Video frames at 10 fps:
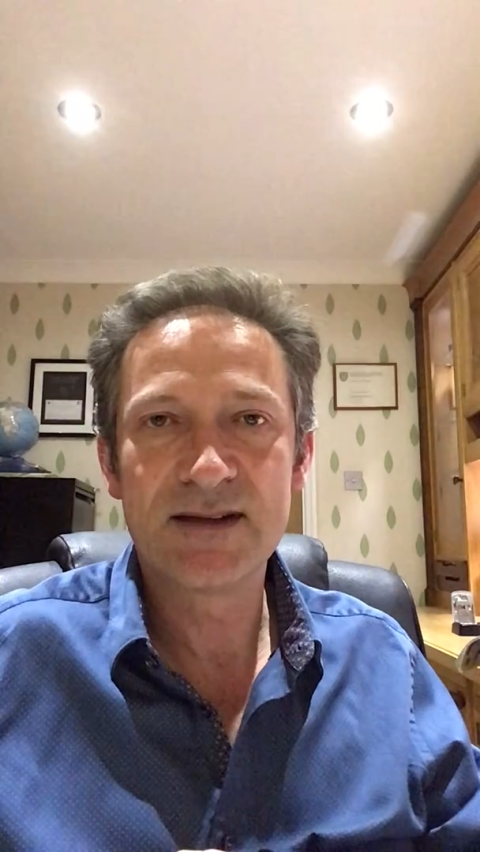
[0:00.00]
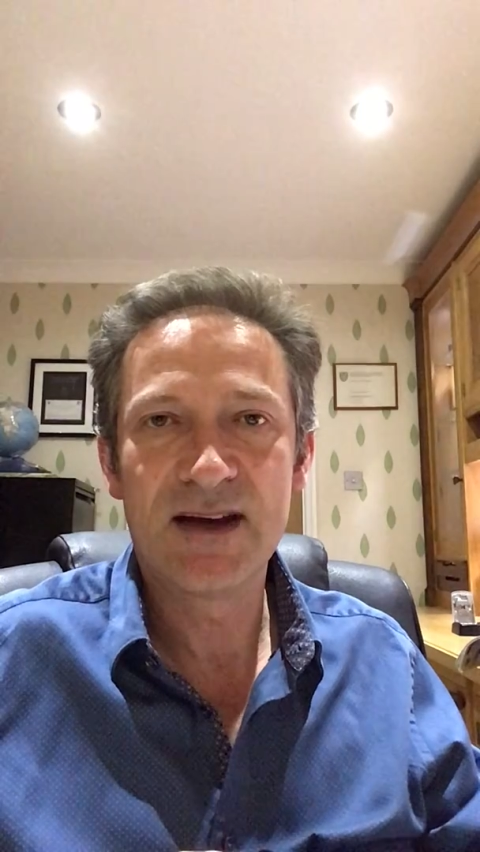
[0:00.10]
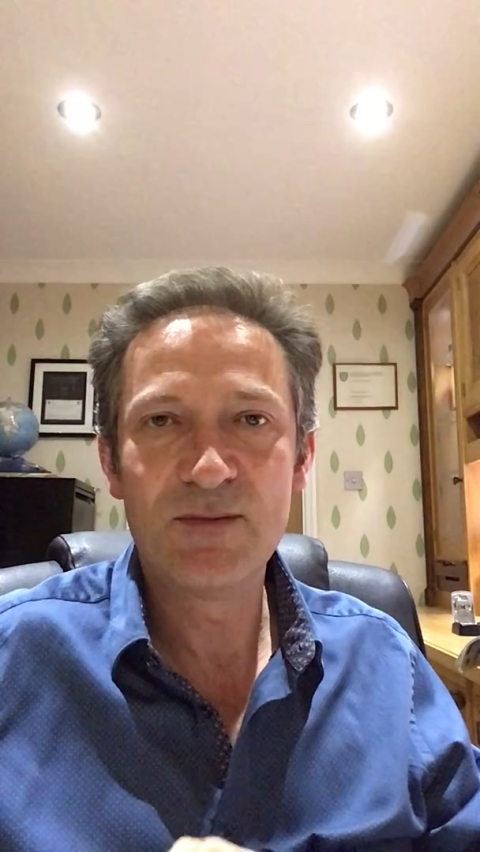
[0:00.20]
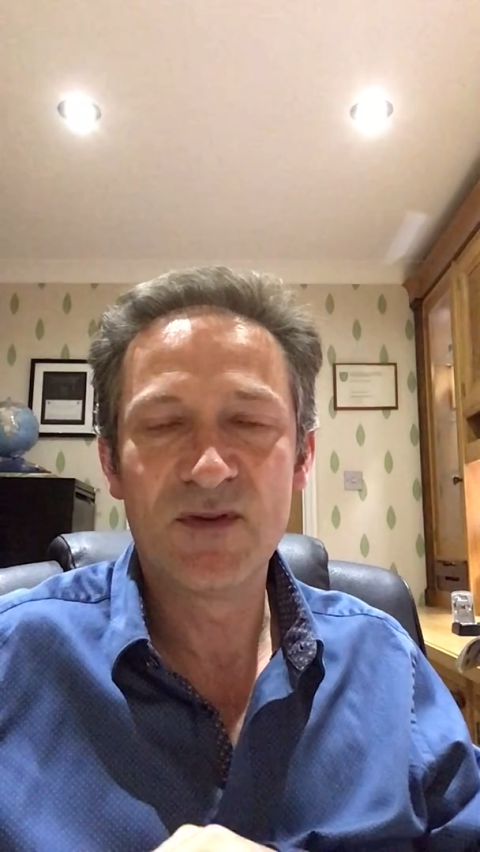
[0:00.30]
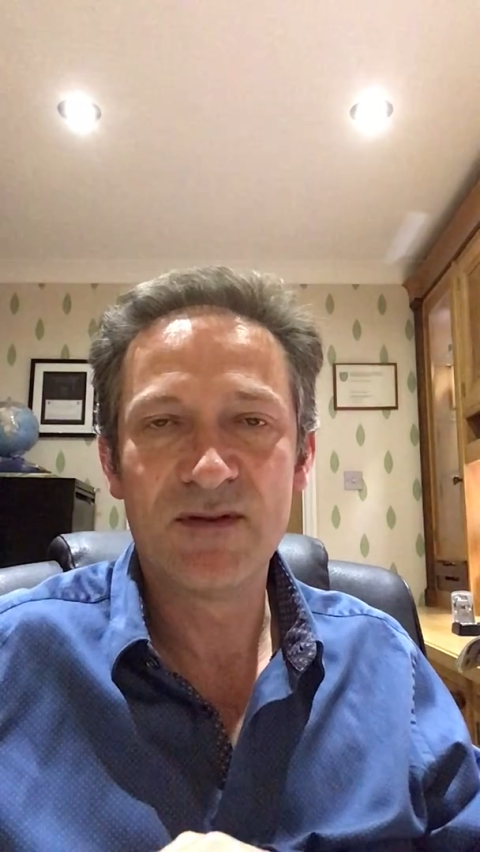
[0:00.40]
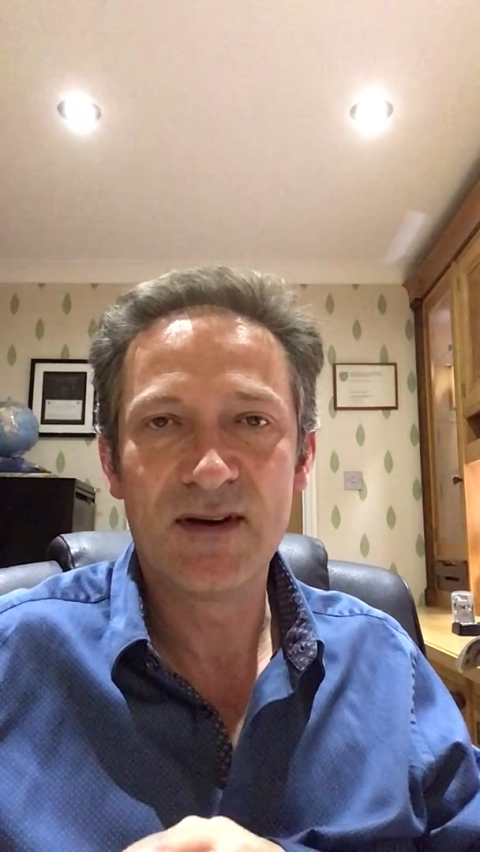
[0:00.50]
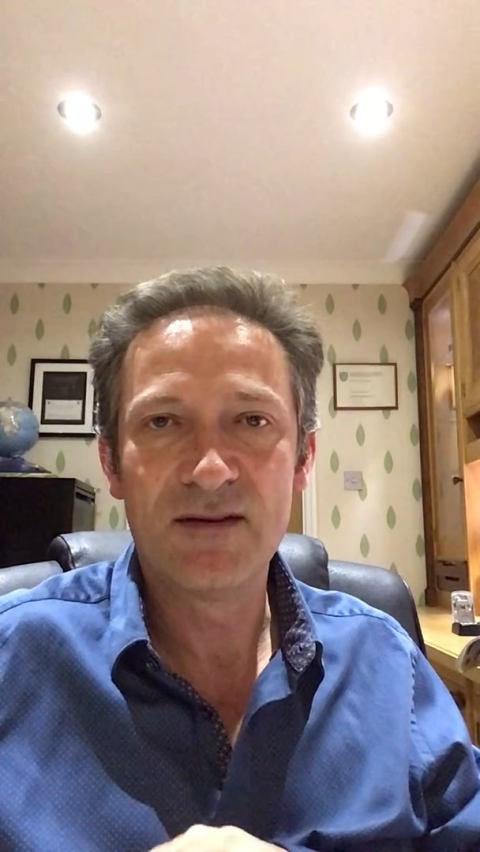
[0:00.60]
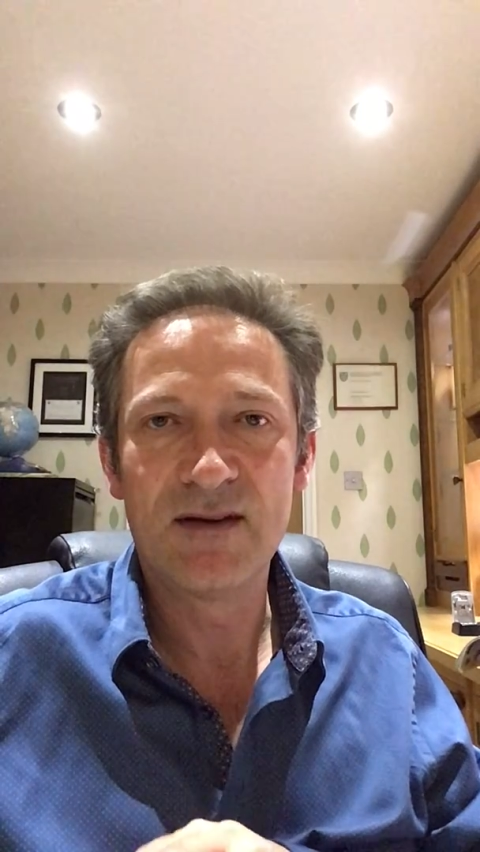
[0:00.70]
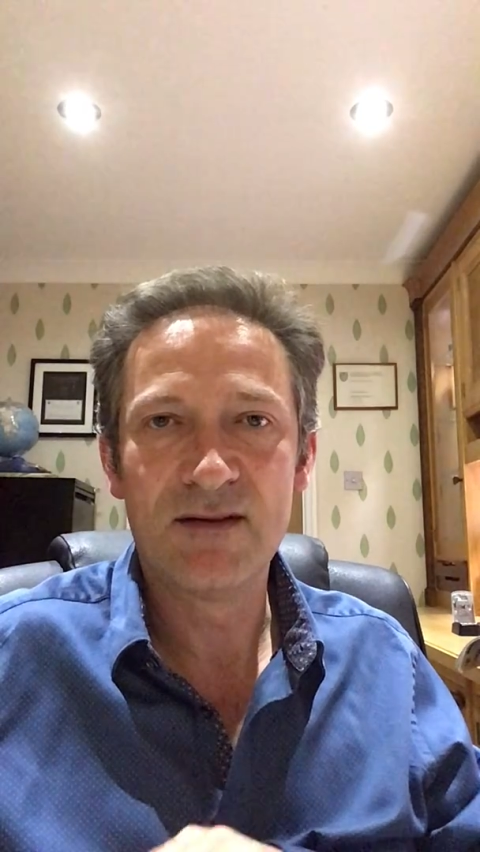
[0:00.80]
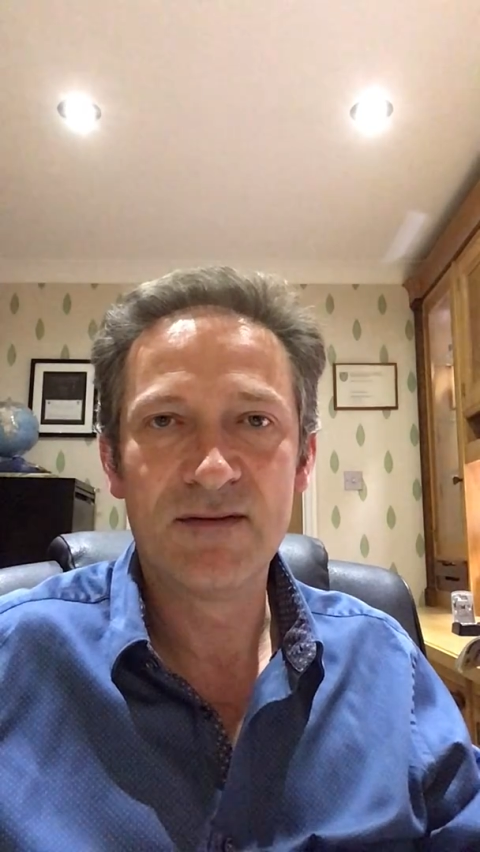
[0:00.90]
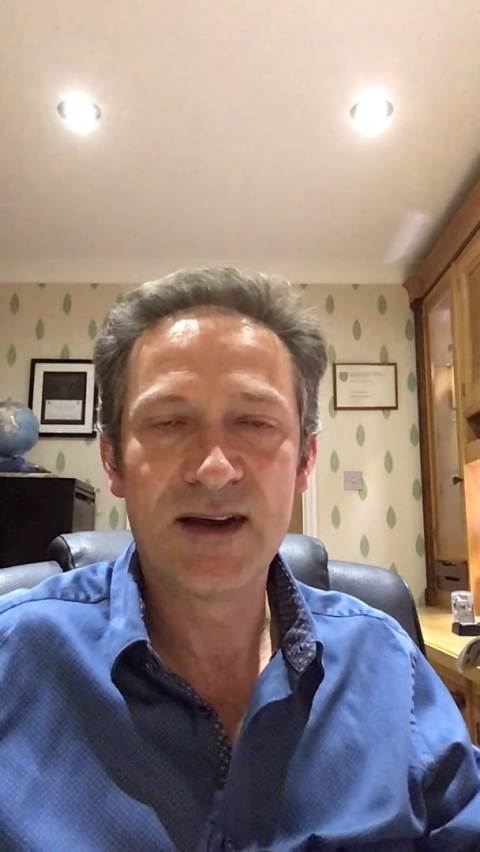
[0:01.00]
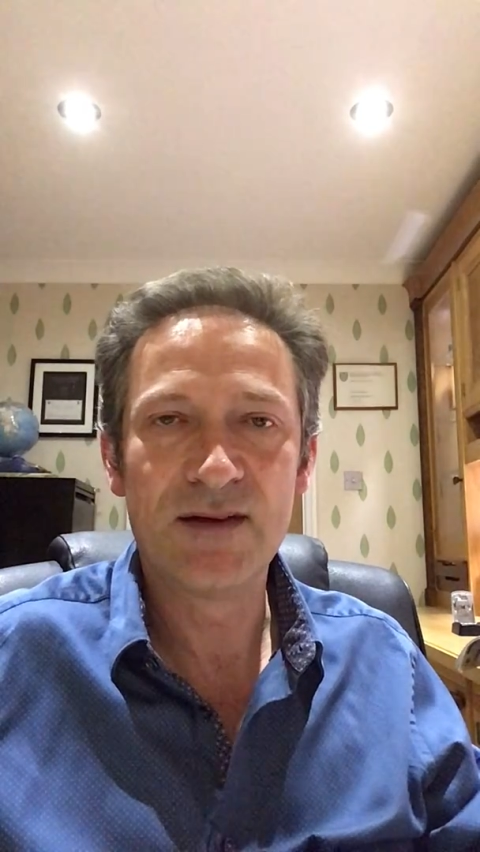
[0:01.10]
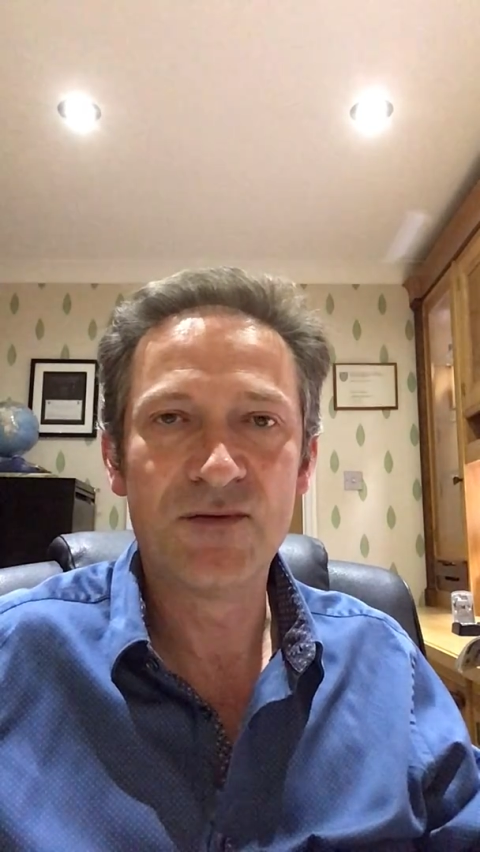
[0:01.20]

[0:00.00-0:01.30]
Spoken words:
time and very